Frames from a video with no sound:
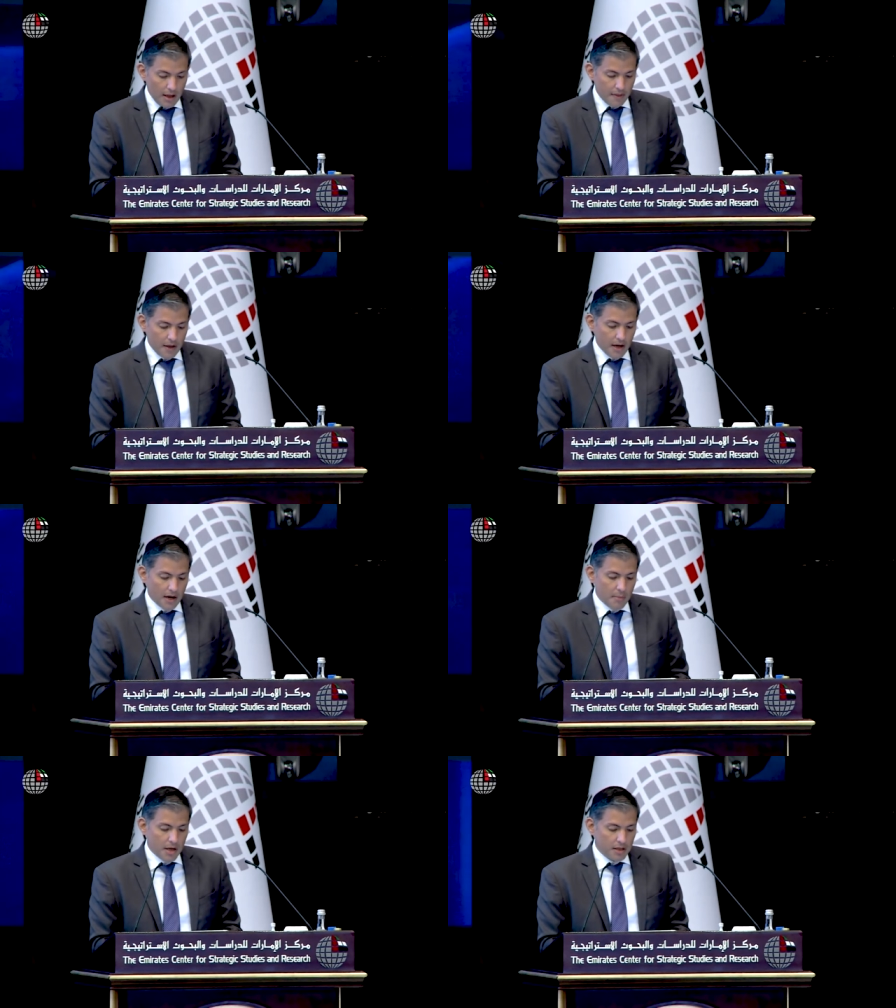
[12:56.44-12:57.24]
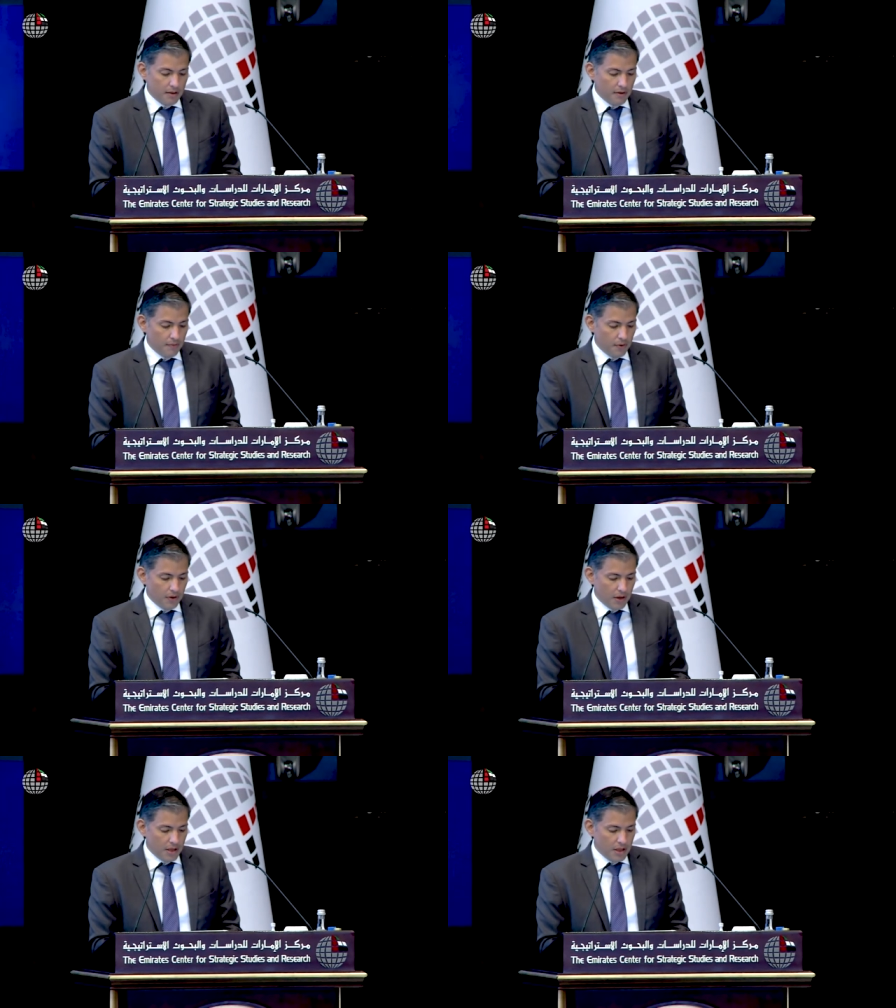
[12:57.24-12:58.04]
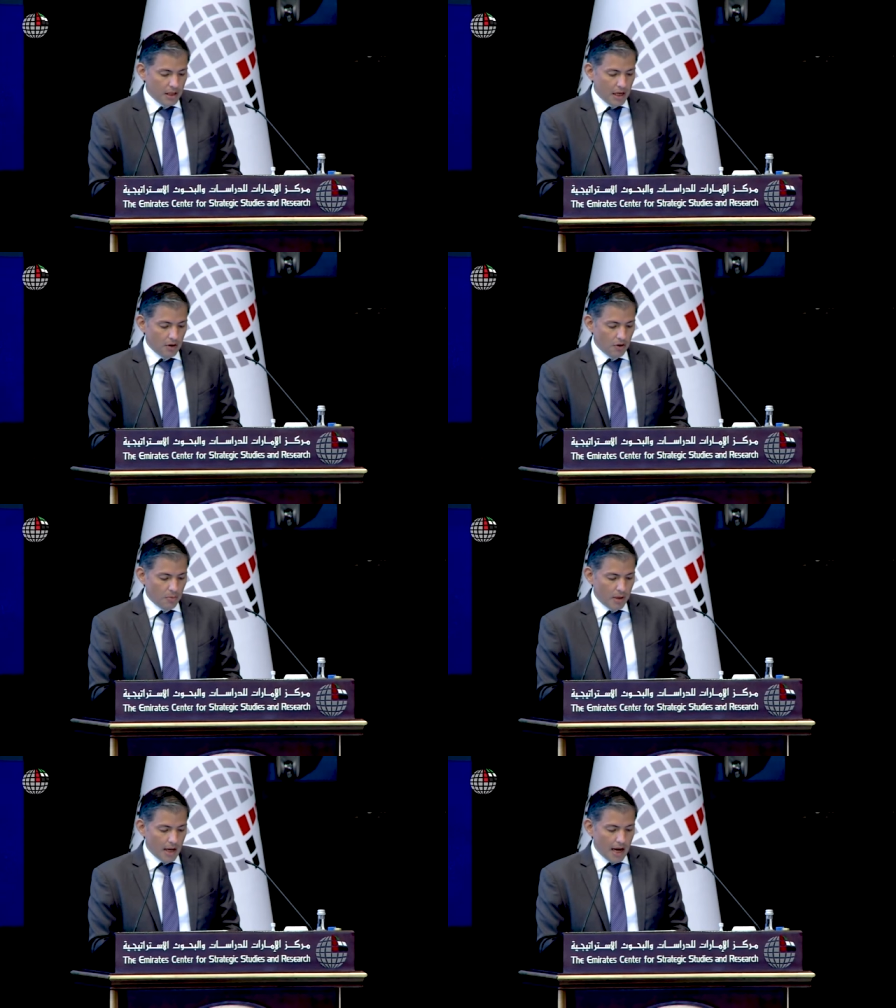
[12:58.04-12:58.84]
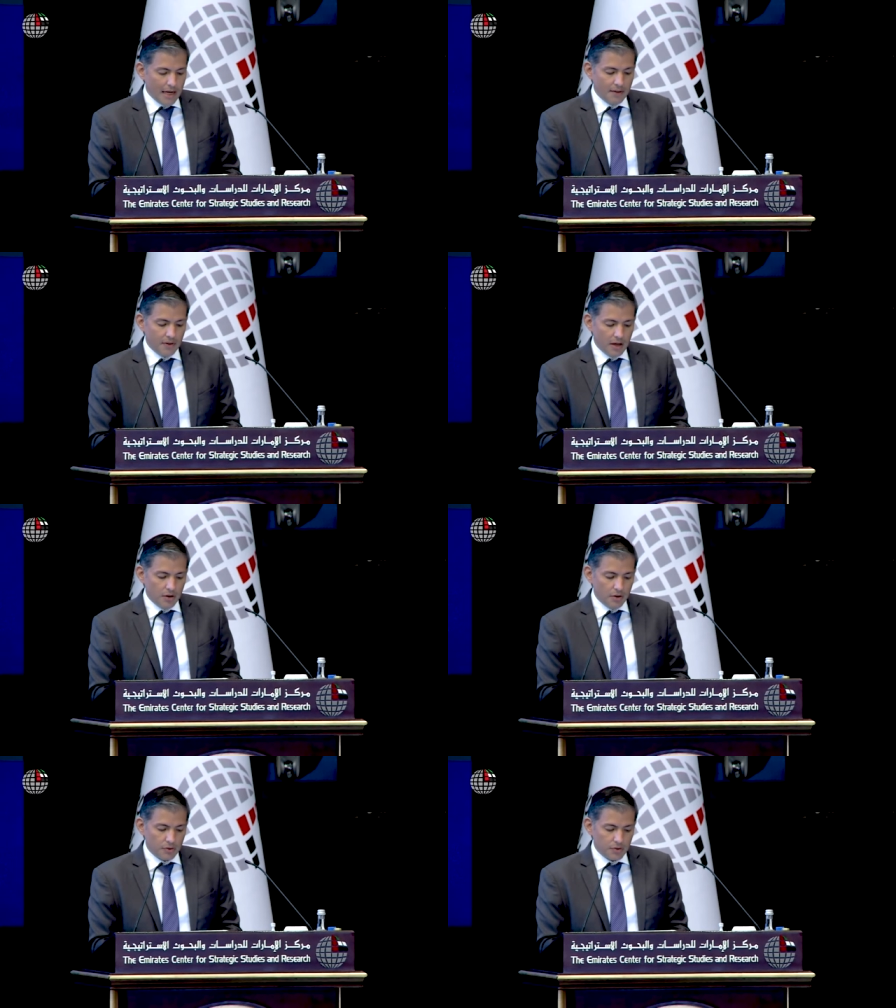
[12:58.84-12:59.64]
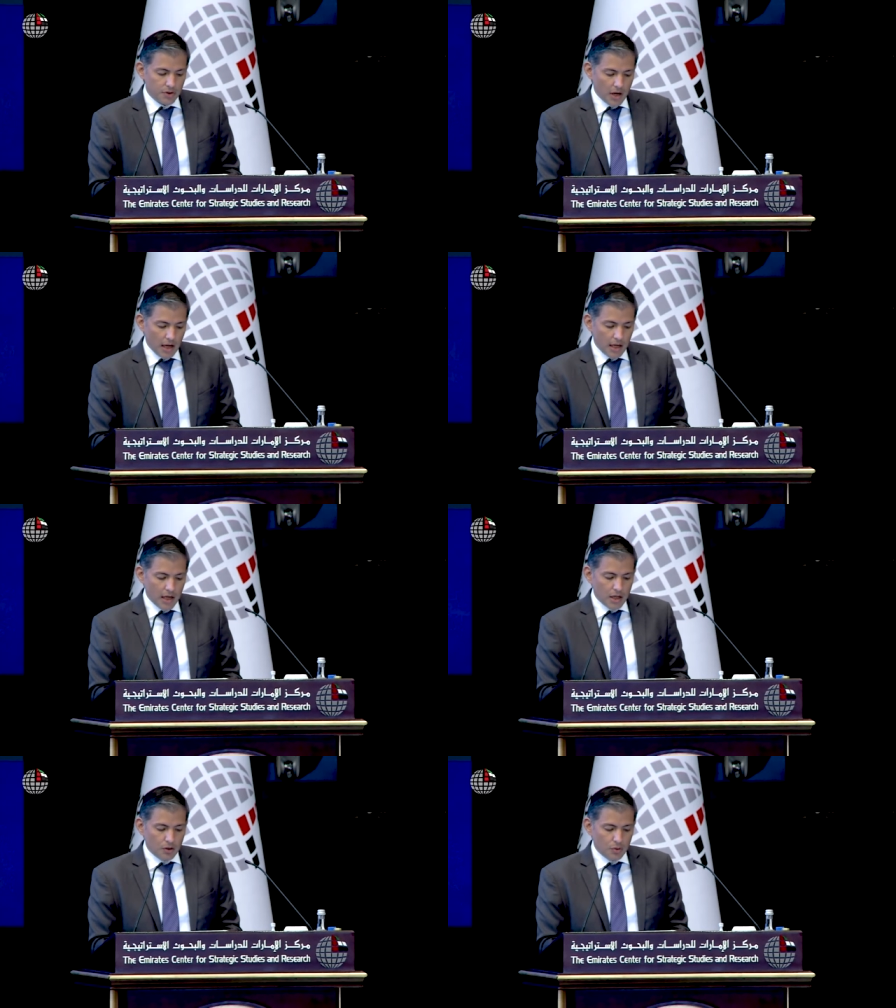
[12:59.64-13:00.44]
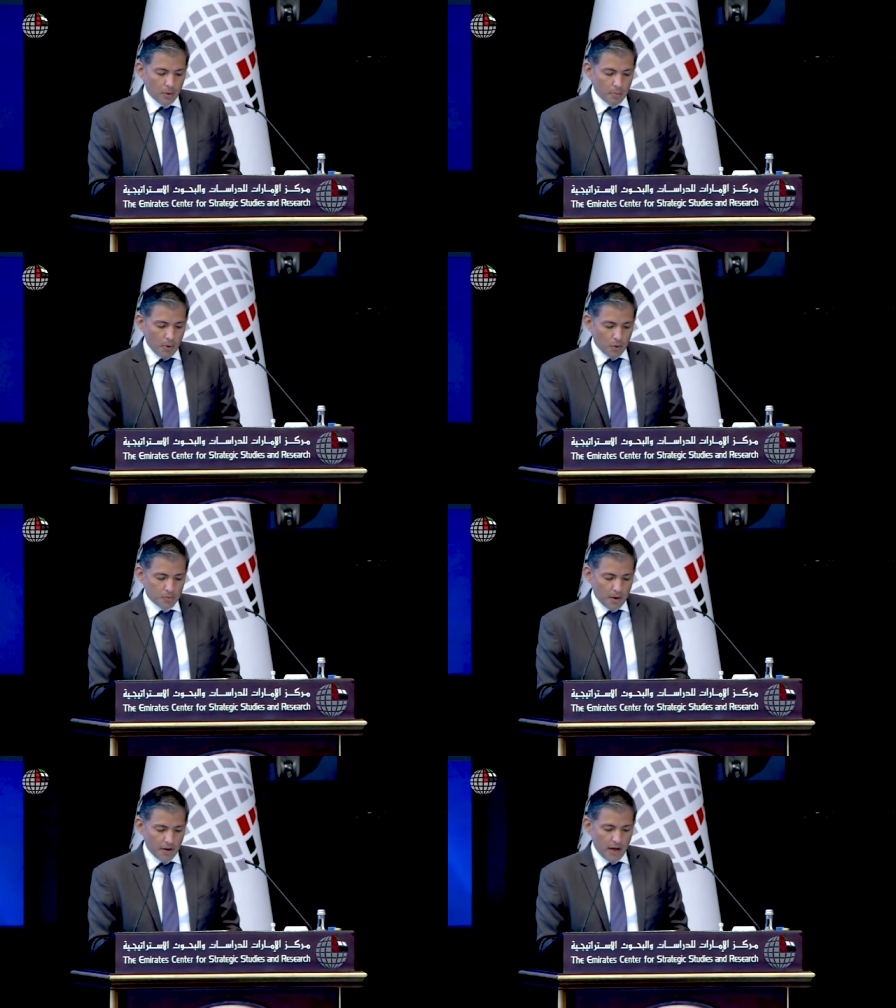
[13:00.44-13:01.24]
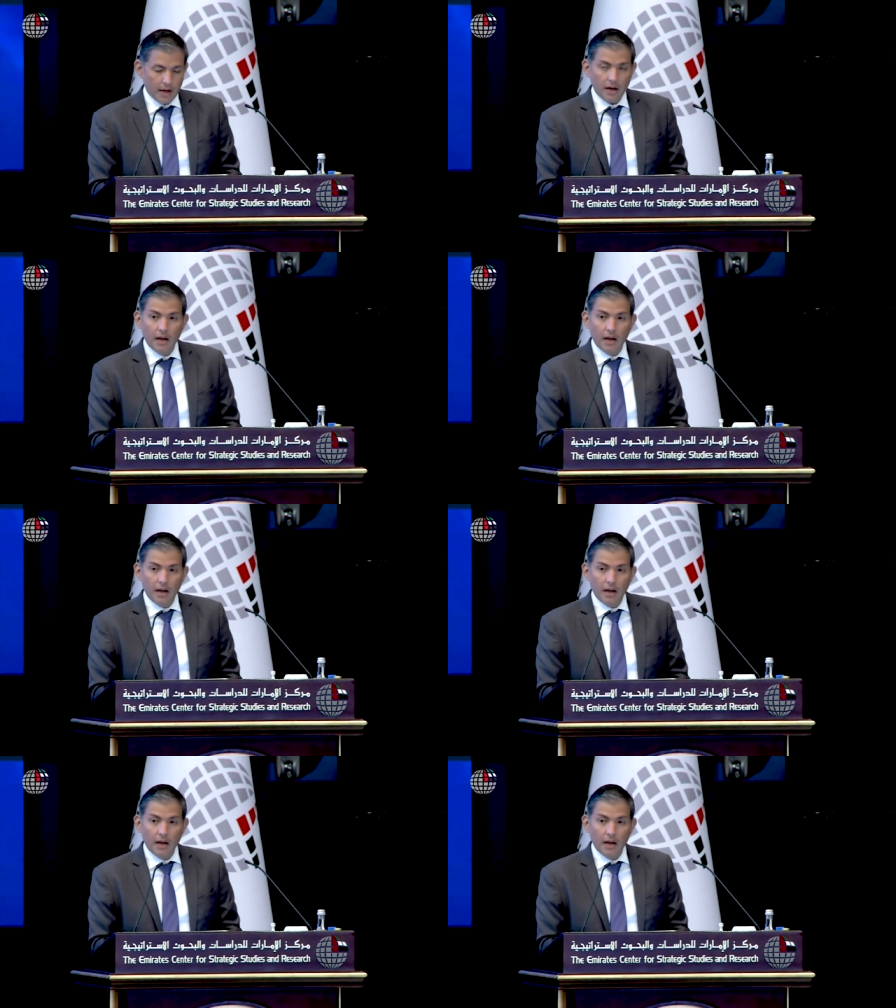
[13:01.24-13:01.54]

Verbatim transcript: that are emerging from the digital economy and if they do not try to impose barrier